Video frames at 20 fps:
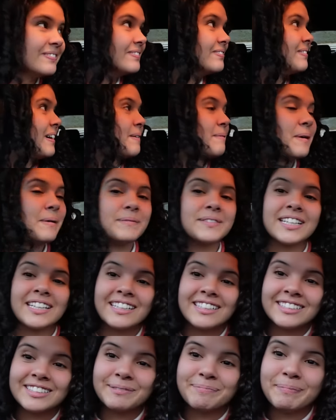My mom
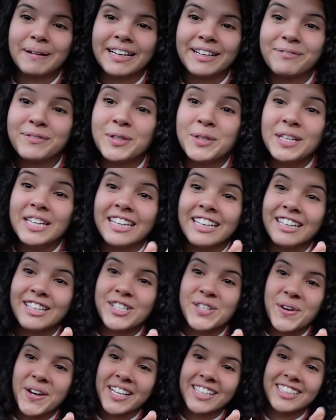didn't, but if you did
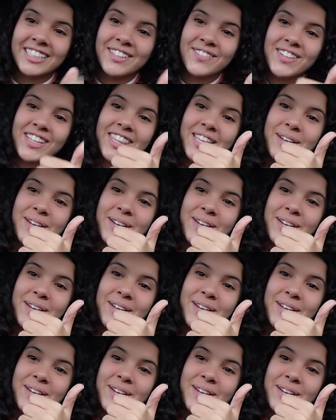enjoy it, give it a